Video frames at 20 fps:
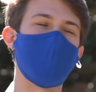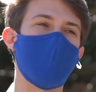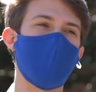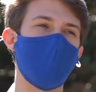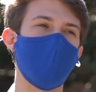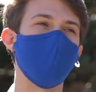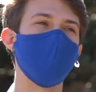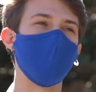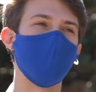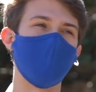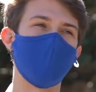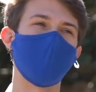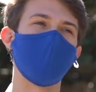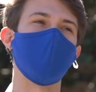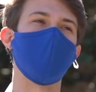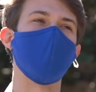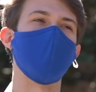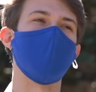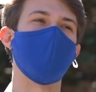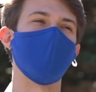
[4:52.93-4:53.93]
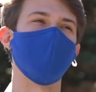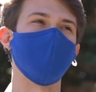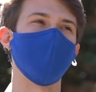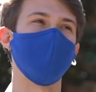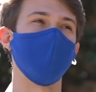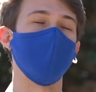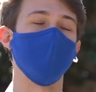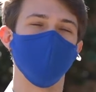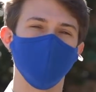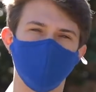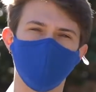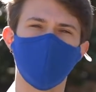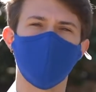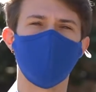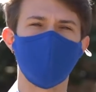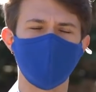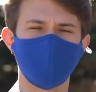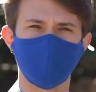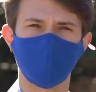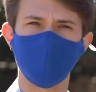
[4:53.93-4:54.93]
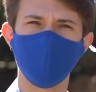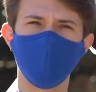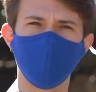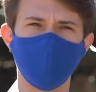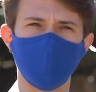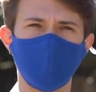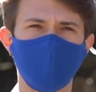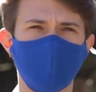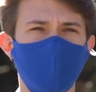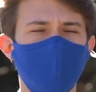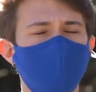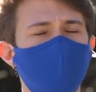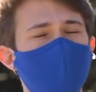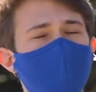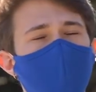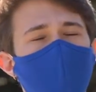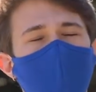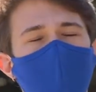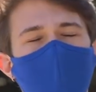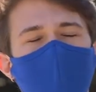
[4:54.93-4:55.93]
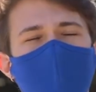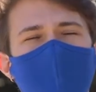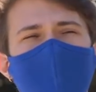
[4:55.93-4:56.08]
about how we want to go about using our resolutions, whether we want